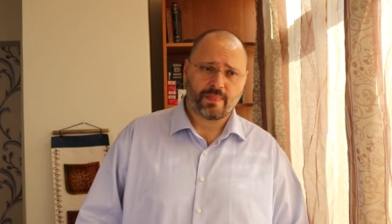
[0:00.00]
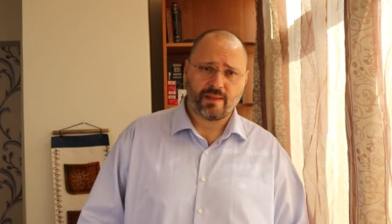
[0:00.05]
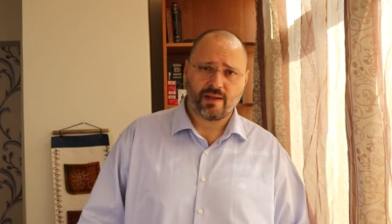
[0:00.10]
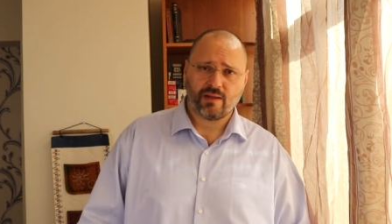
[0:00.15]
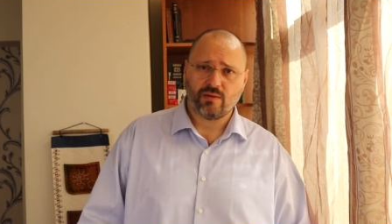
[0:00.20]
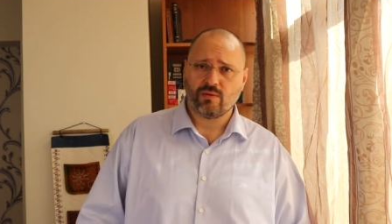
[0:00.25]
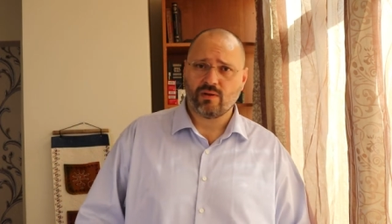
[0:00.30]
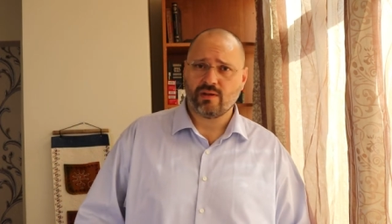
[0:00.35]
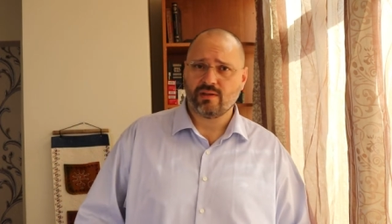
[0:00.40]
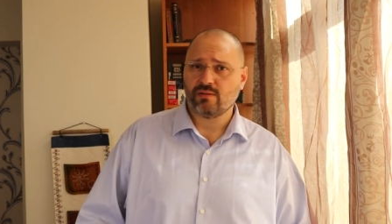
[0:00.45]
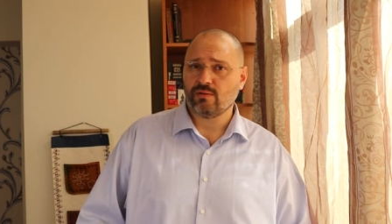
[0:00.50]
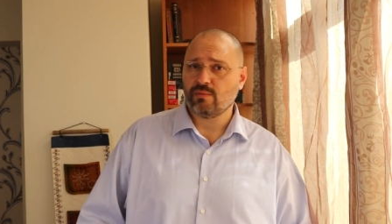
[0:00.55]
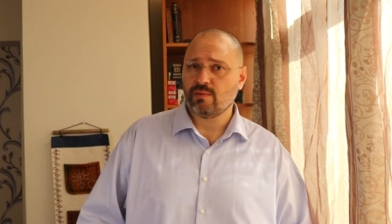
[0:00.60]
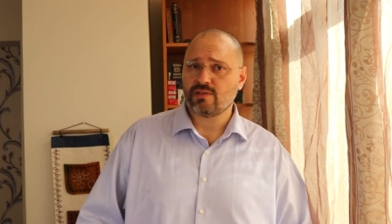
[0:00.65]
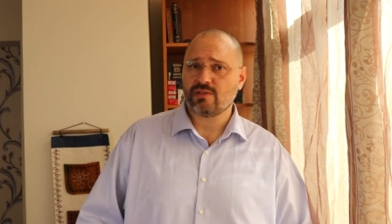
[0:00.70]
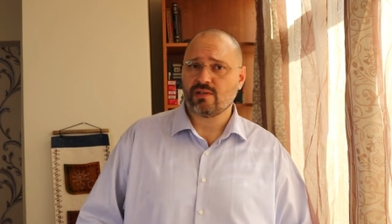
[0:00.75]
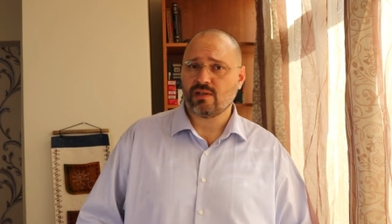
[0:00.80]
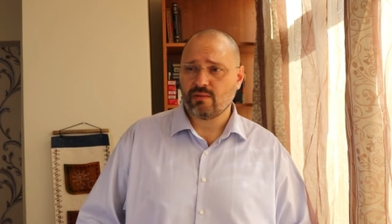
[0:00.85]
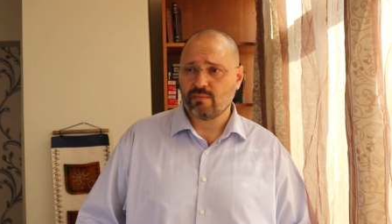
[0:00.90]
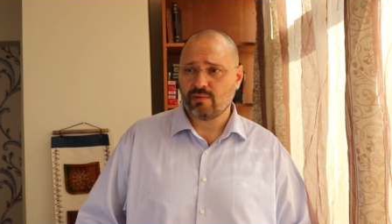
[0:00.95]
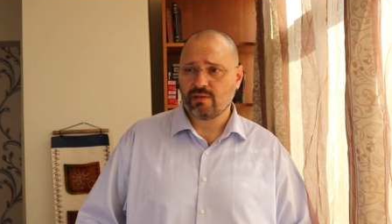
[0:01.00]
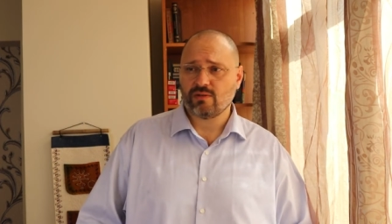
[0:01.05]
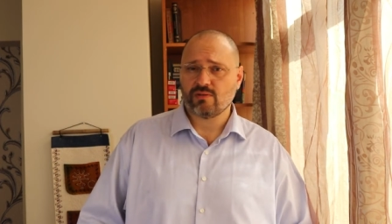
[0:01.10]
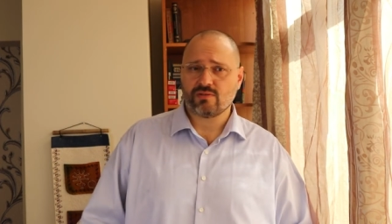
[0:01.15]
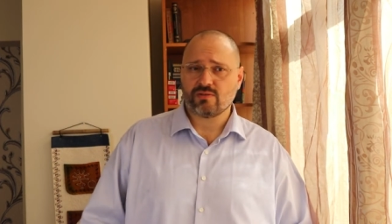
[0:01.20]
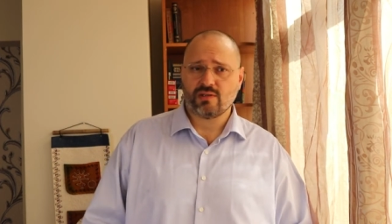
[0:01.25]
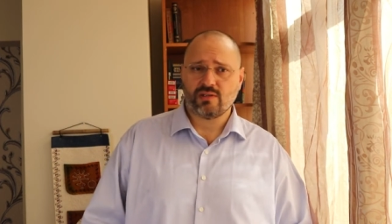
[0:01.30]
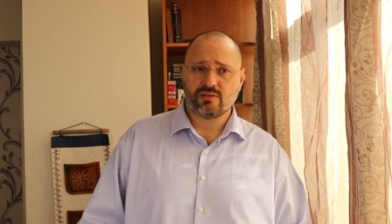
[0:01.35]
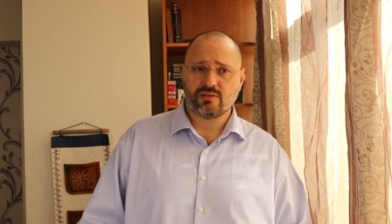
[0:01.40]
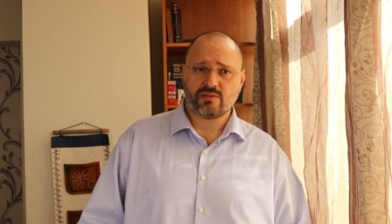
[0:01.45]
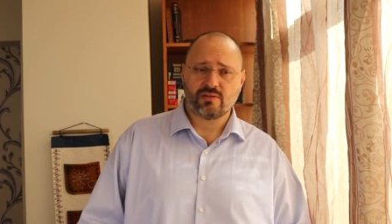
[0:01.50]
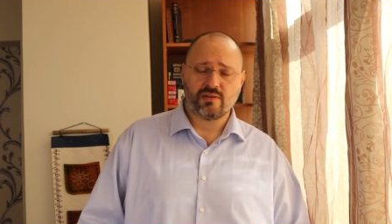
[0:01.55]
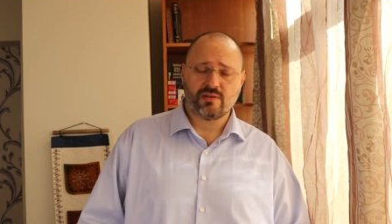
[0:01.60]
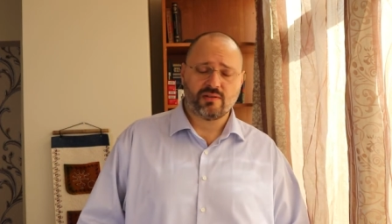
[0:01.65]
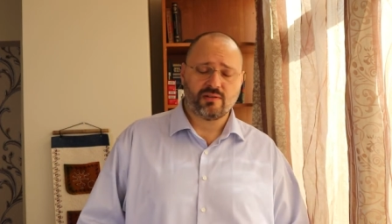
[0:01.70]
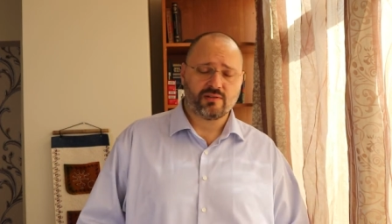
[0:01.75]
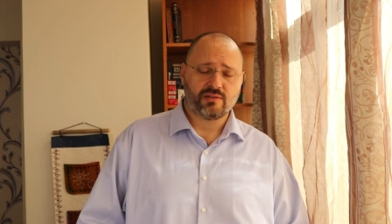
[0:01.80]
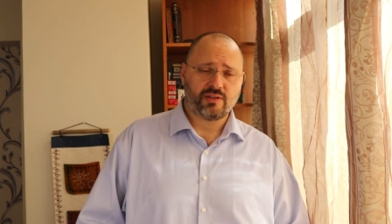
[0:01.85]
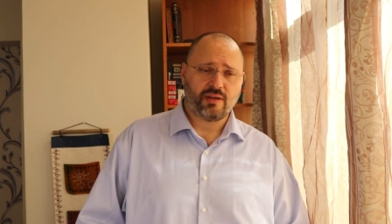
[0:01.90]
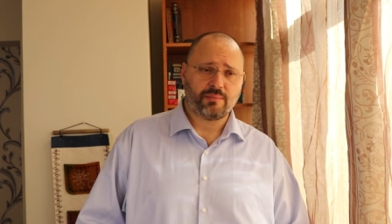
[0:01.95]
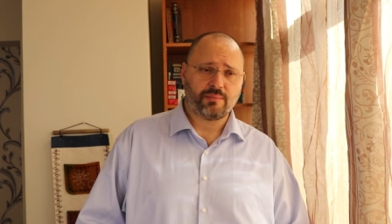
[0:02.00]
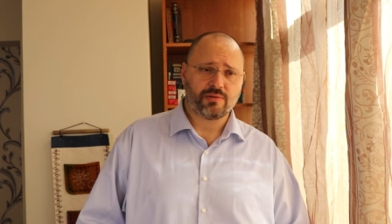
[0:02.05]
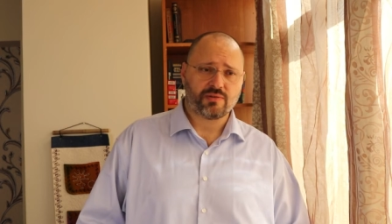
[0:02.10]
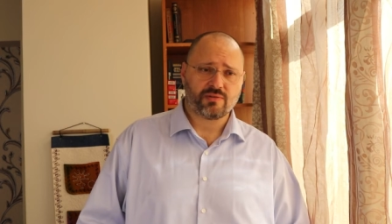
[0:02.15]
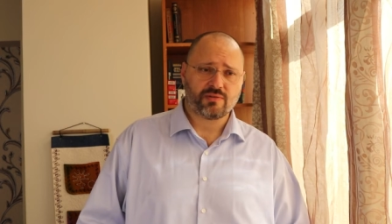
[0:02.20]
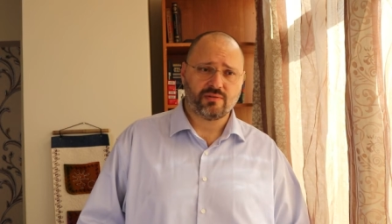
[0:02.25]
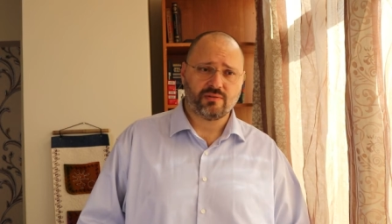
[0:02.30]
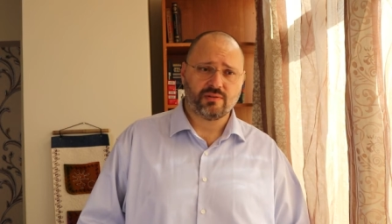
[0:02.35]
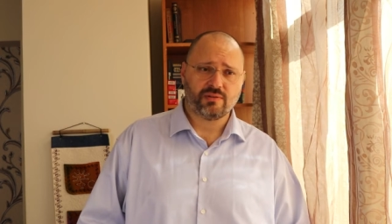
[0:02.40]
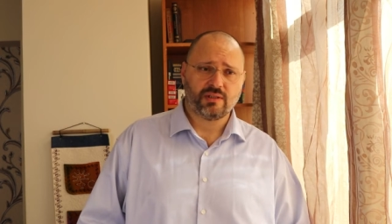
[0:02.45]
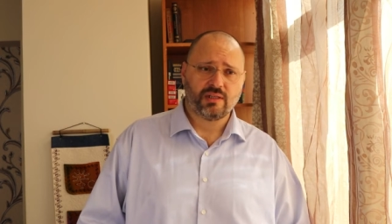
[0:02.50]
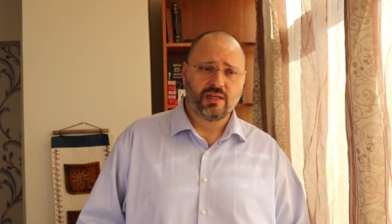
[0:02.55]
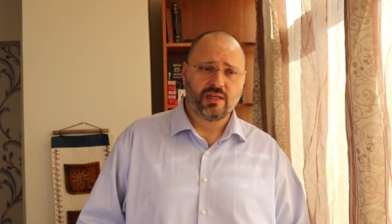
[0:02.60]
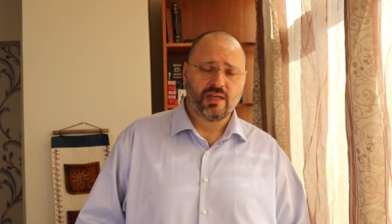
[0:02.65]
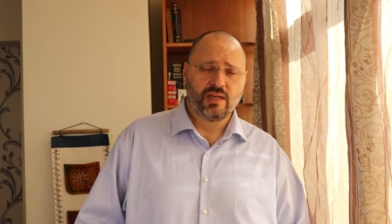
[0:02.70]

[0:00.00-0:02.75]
not only domestically but also in uh, Cyprus too.